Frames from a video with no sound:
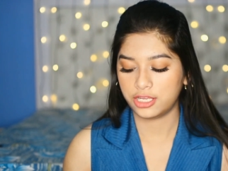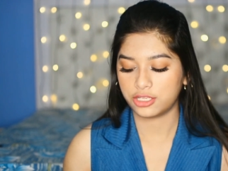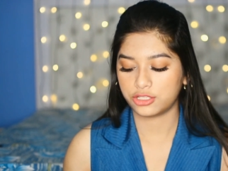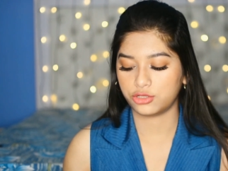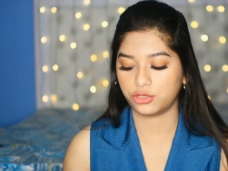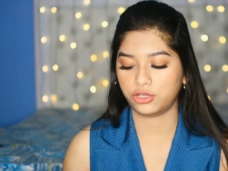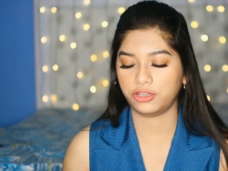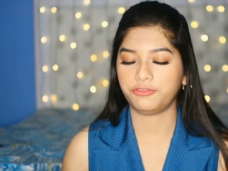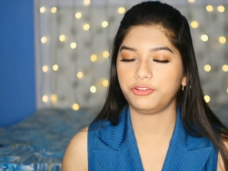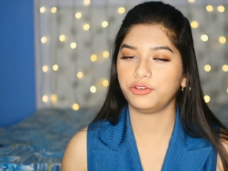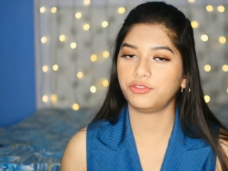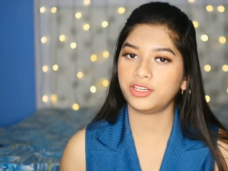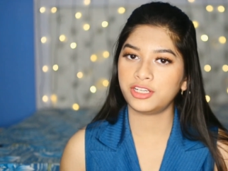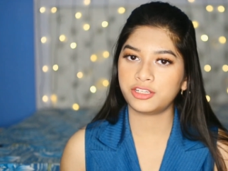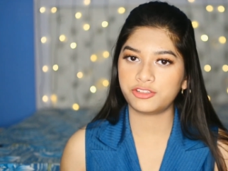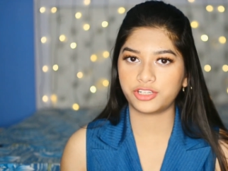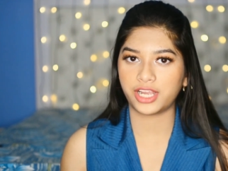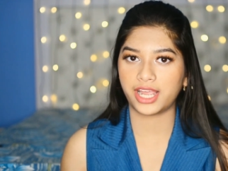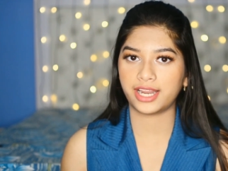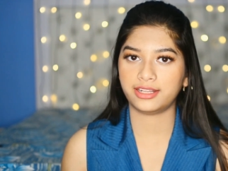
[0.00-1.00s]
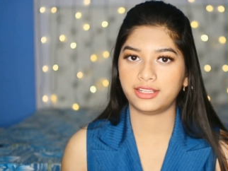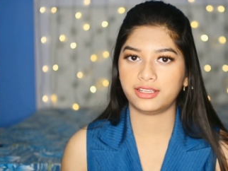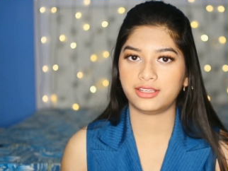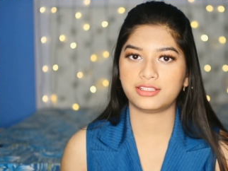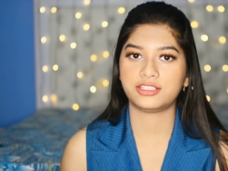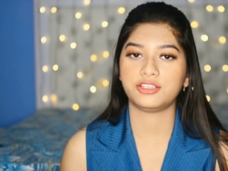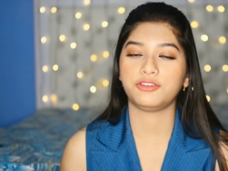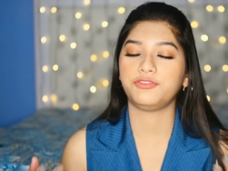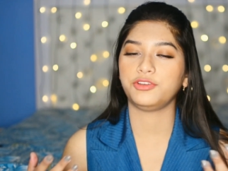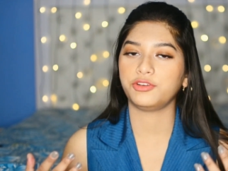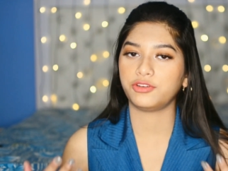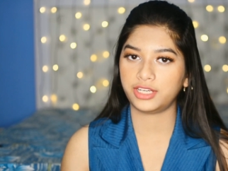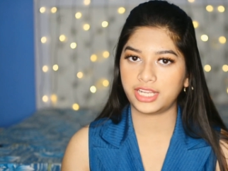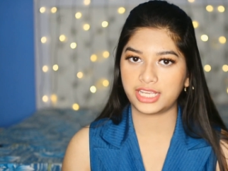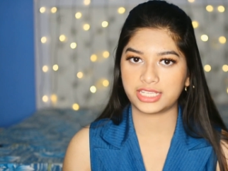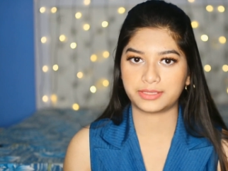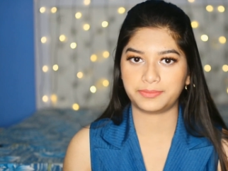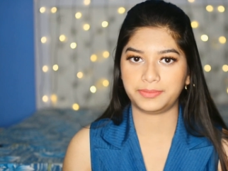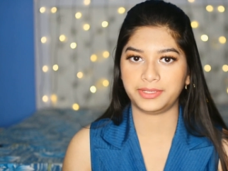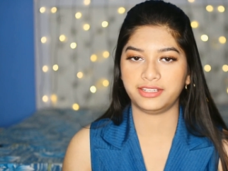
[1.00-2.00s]
So if you want to try this, if you want to
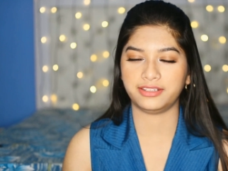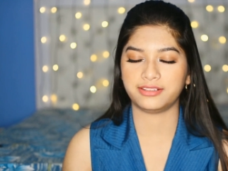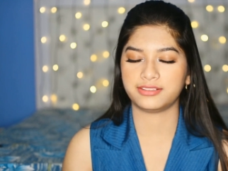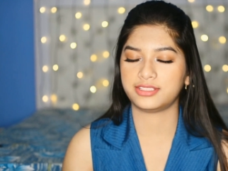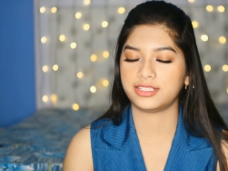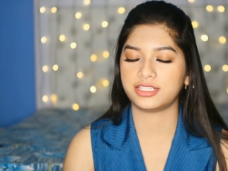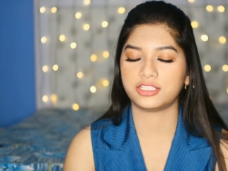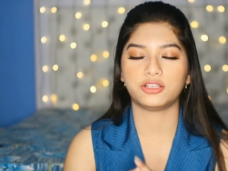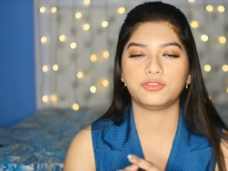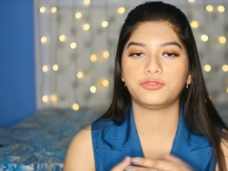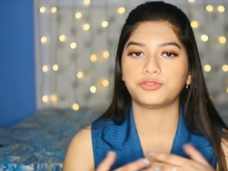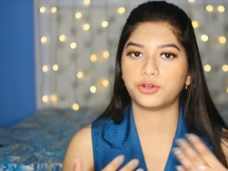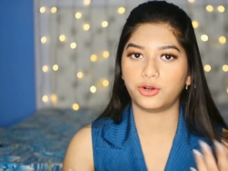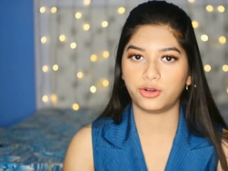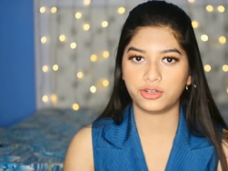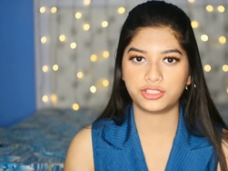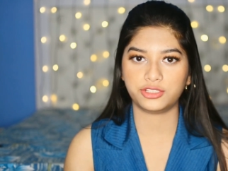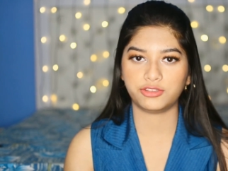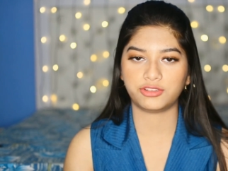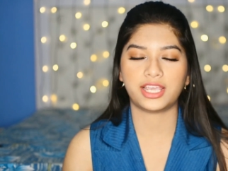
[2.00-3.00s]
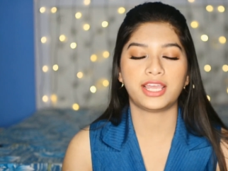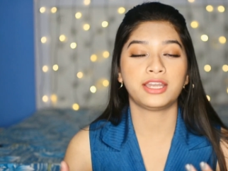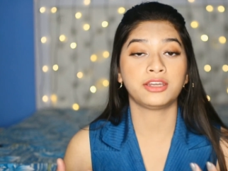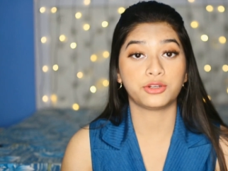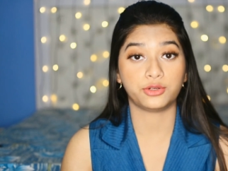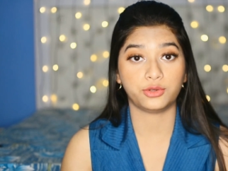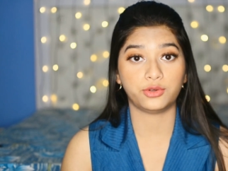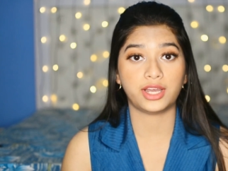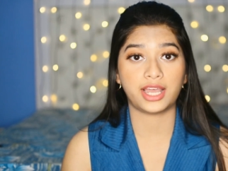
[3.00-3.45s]
experience this, of course you can go